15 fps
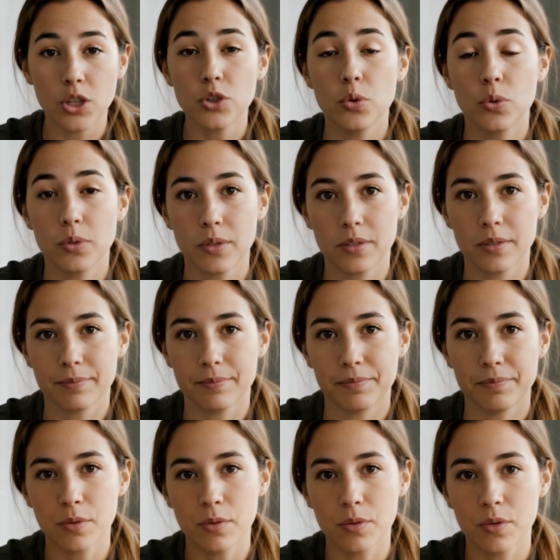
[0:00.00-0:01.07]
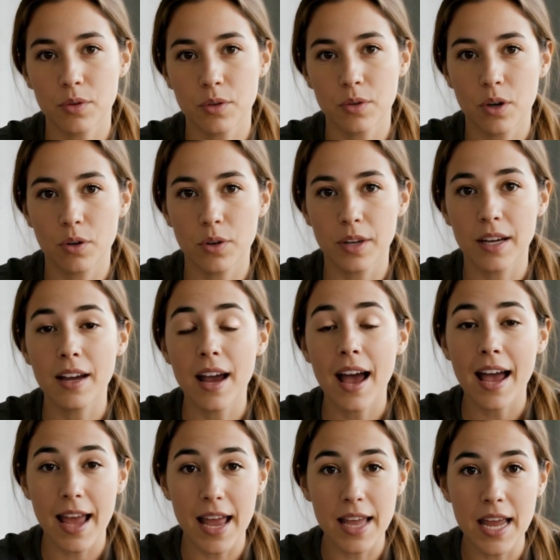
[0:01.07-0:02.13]
On the other hand, DMCA
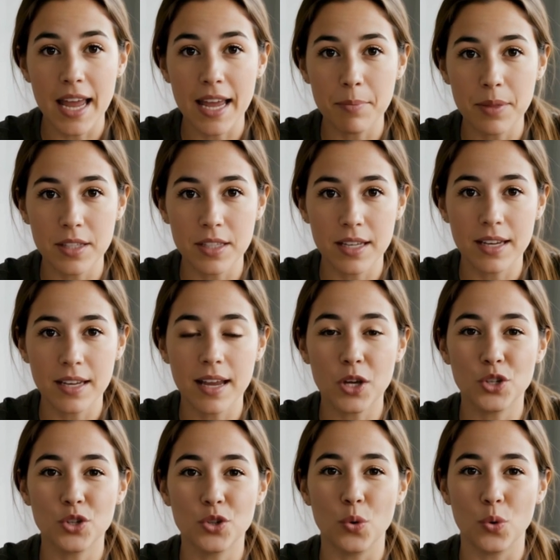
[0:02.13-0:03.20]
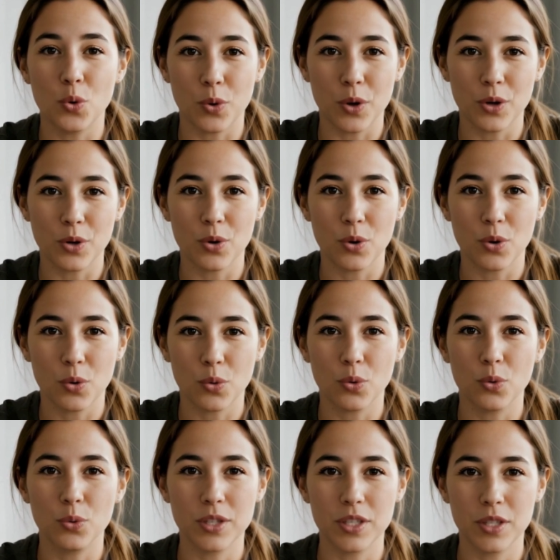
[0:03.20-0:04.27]
ignored hosting providers
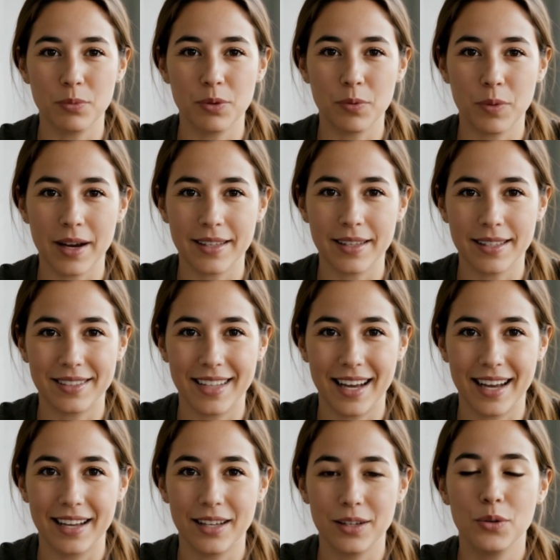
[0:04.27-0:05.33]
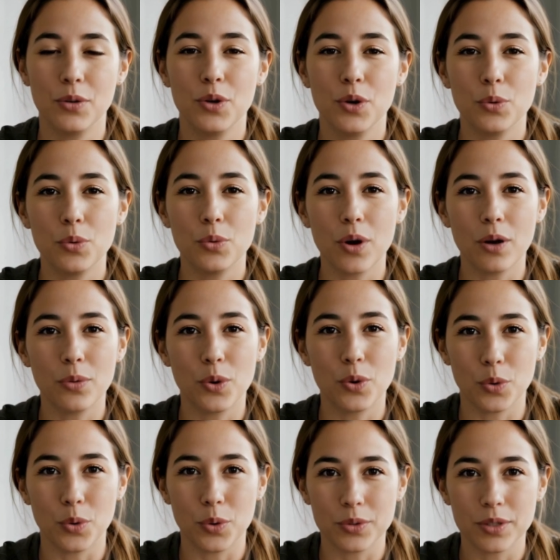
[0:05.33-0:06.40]
like QLoud Host are
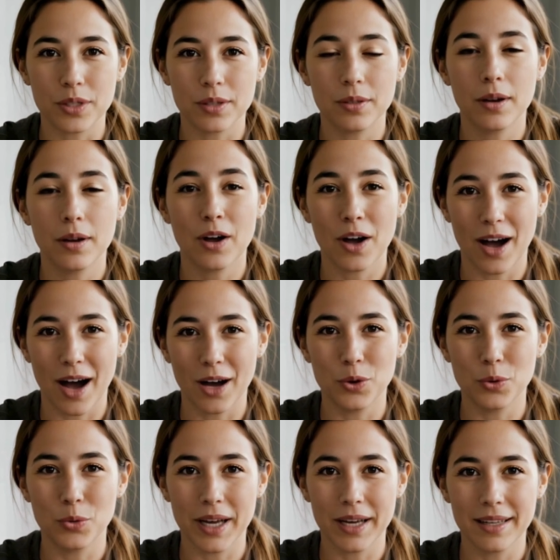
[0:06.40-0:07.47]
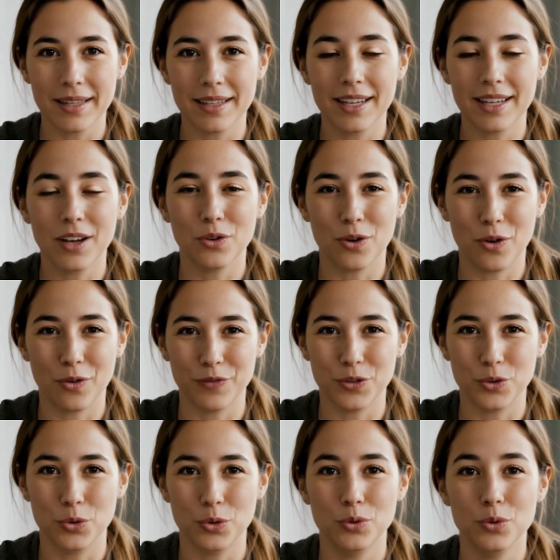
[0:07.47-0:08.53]
located in offshore jurisdictions.
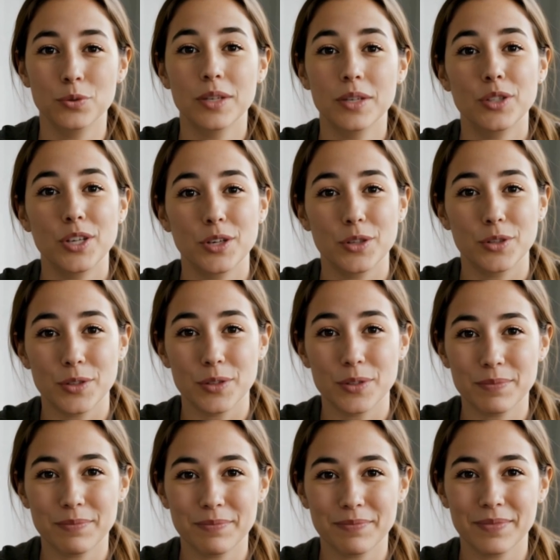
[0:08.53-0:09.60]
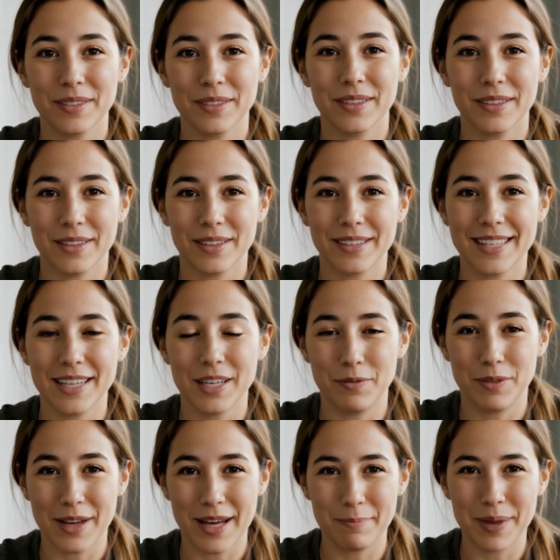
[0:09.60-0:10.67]
This gives them the ability to
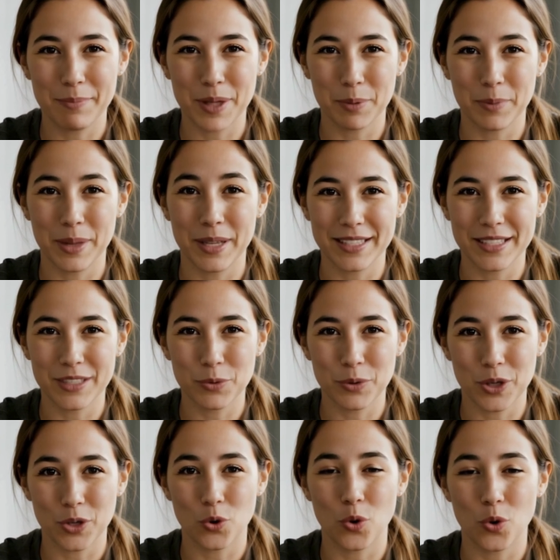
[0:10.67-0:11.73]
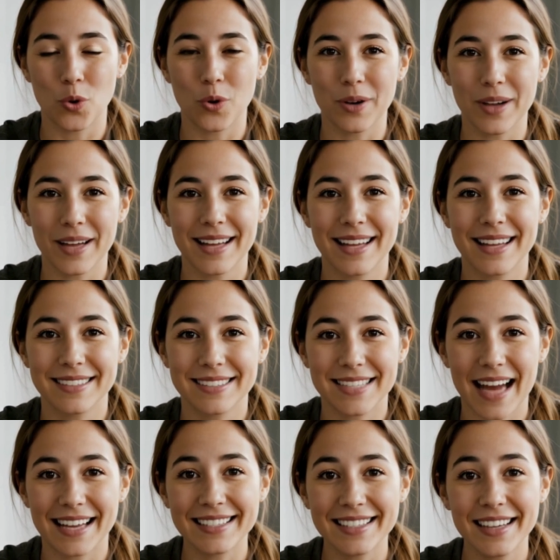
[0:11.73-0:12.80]
ignore standard DMCA
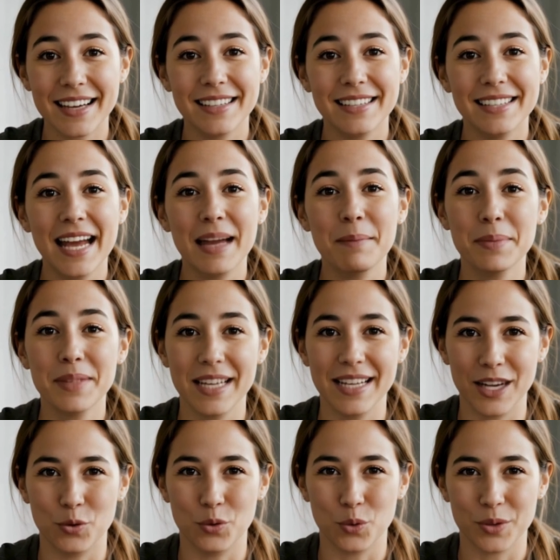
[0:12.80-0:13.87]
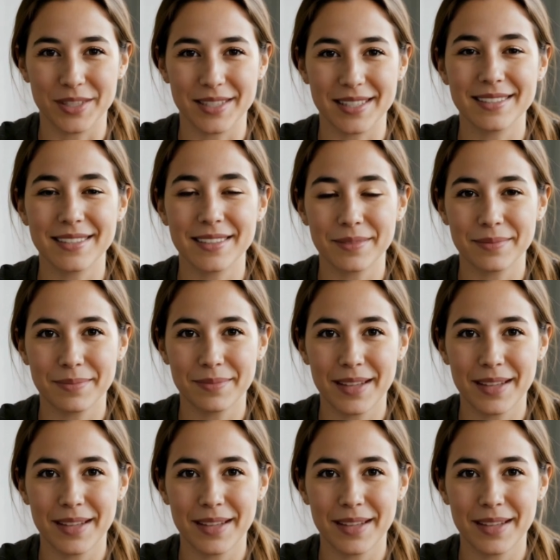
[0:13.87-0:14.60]
notices, keeping your site